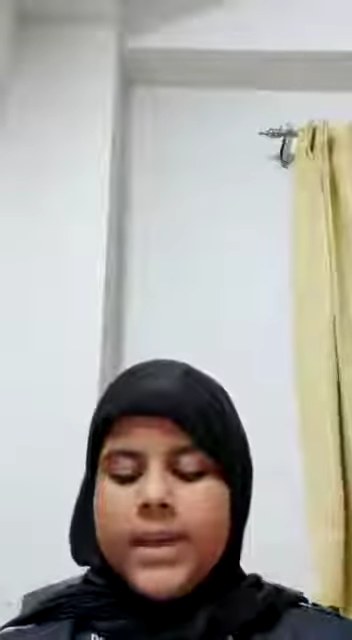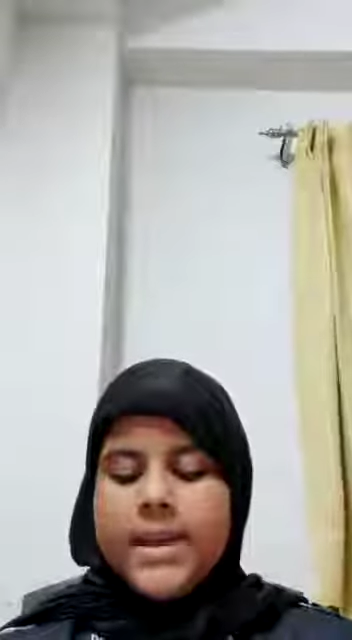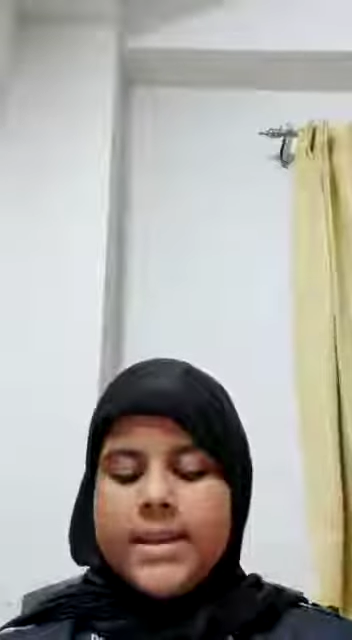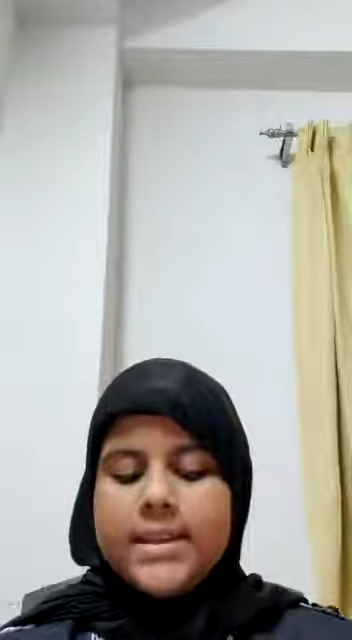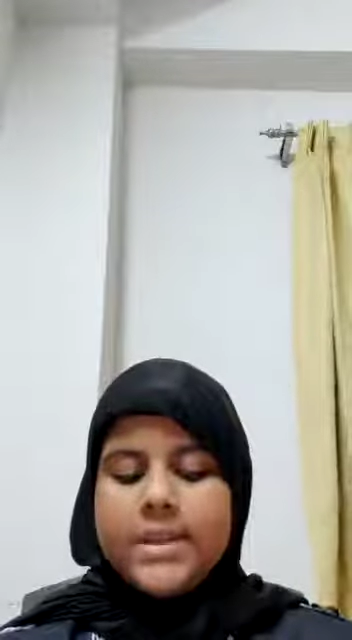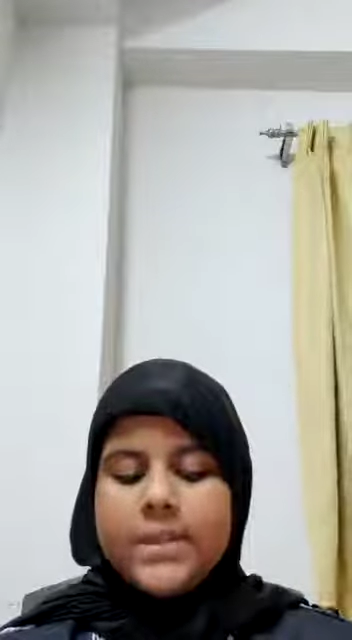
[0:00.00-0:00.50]

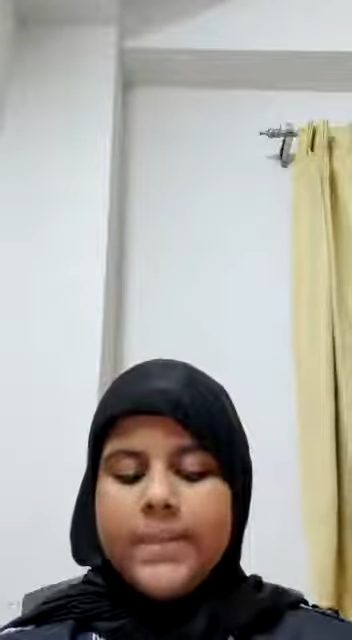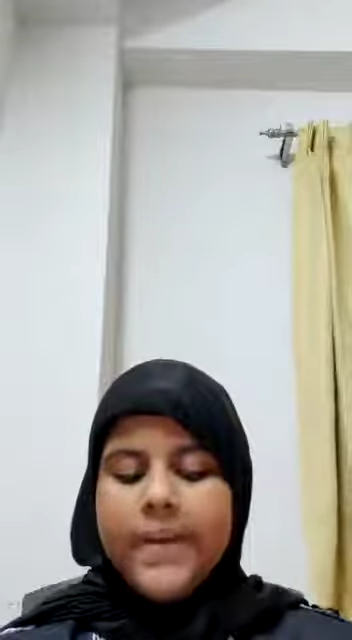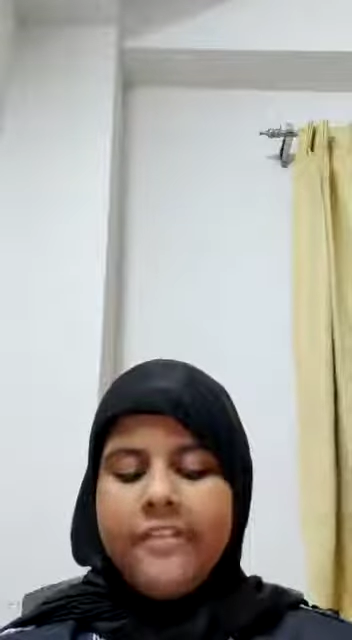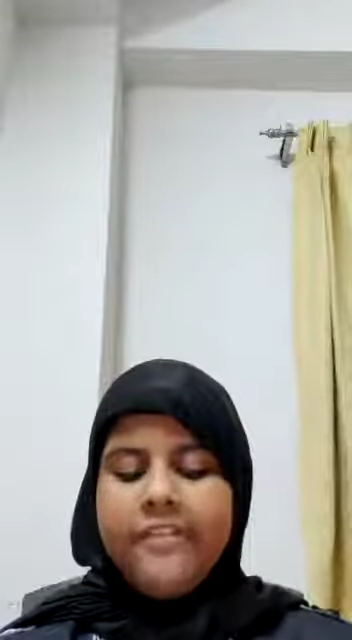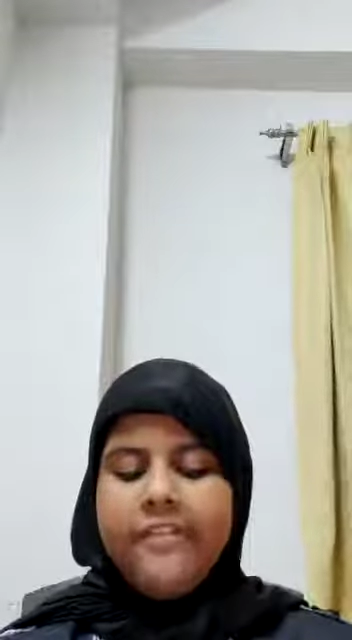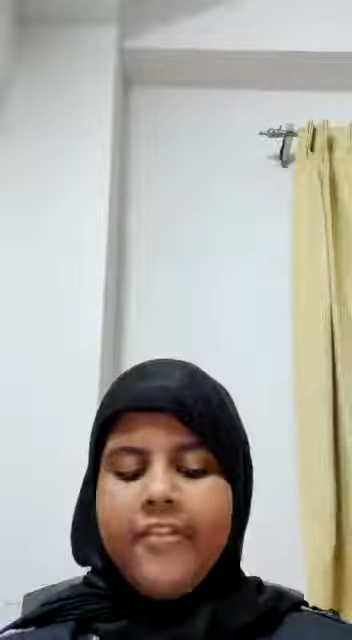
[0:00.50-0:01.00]
It is
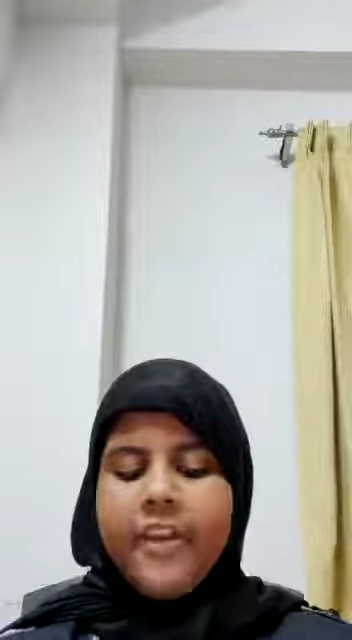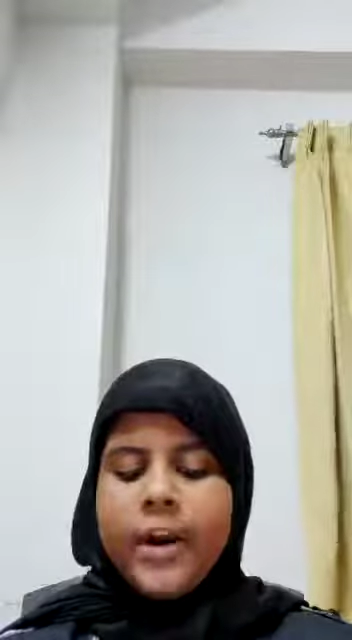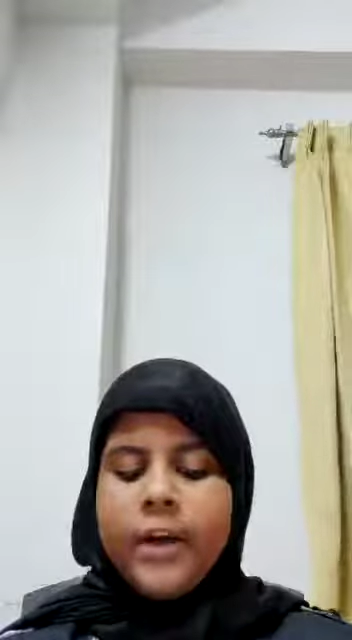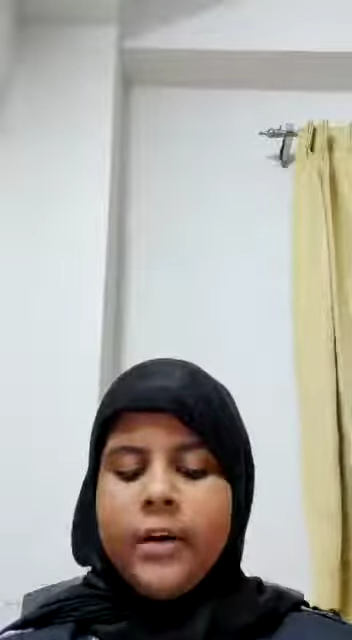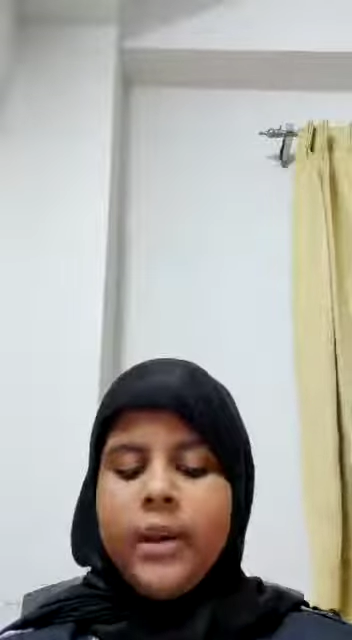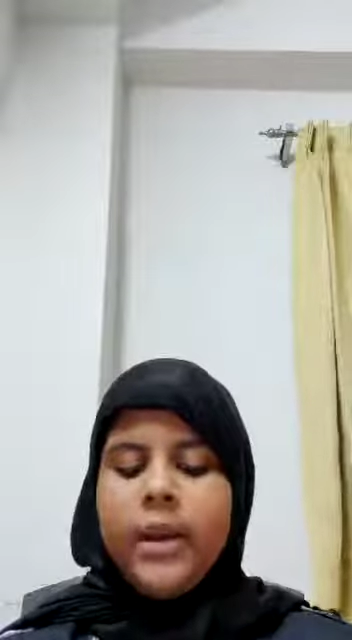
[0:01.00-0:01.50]
by
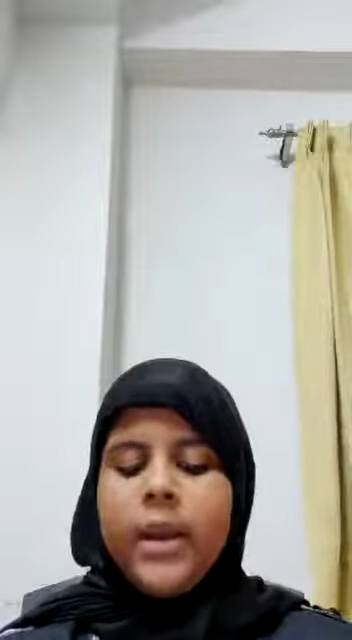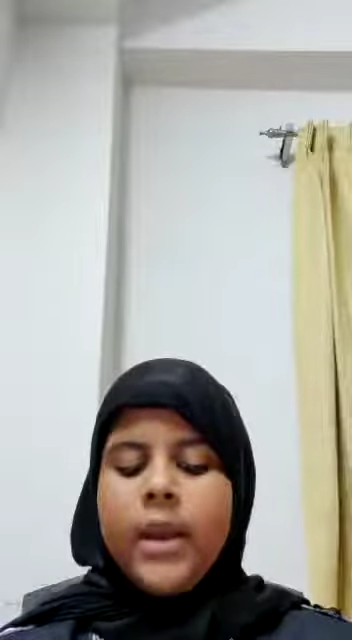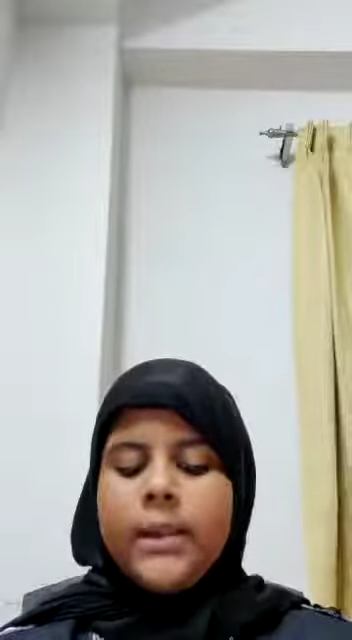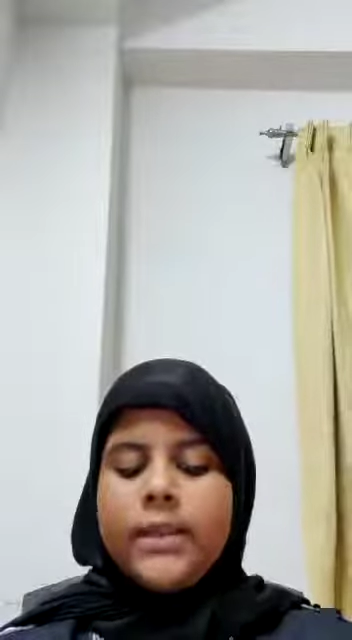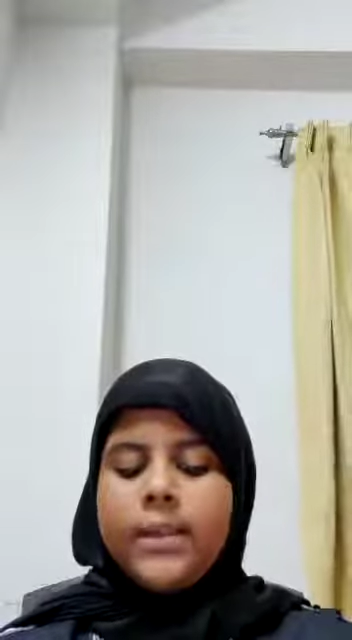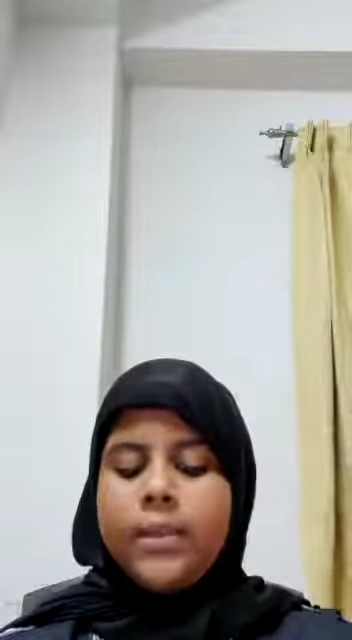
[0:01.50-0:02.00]
far
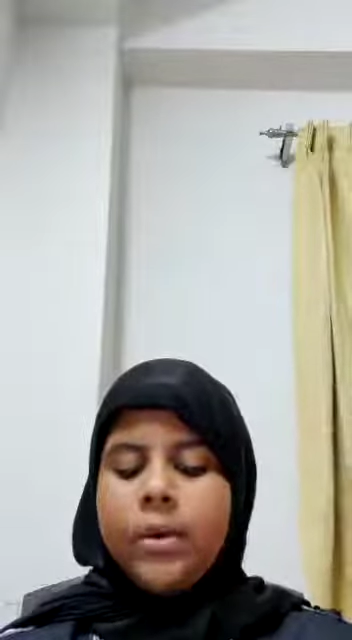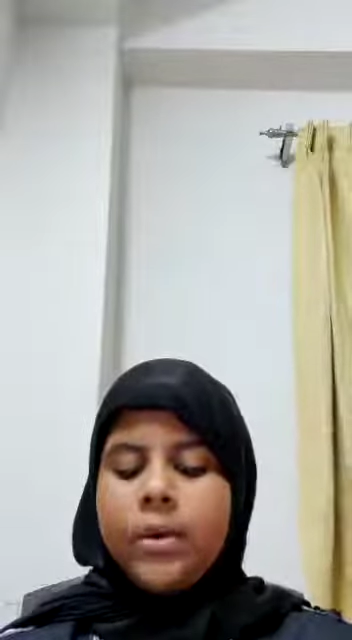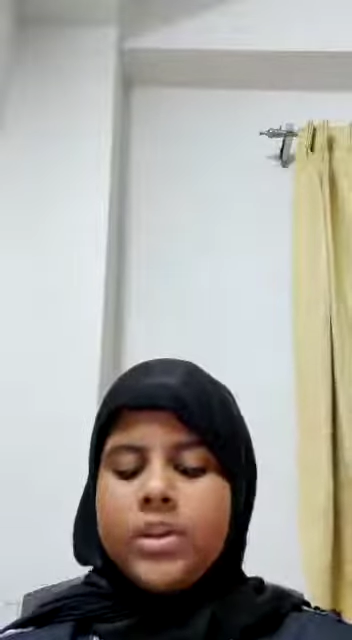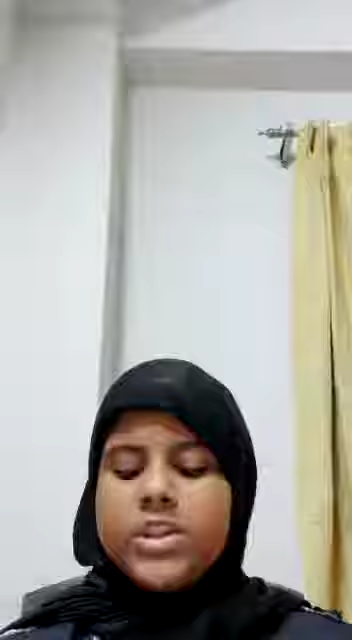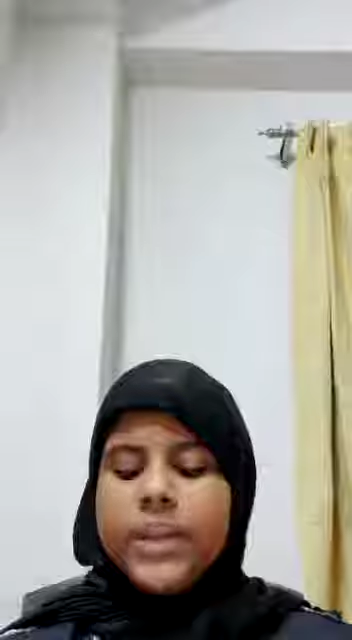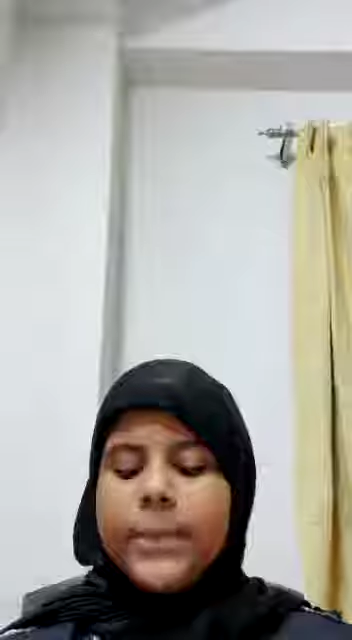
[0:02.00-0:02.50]
the most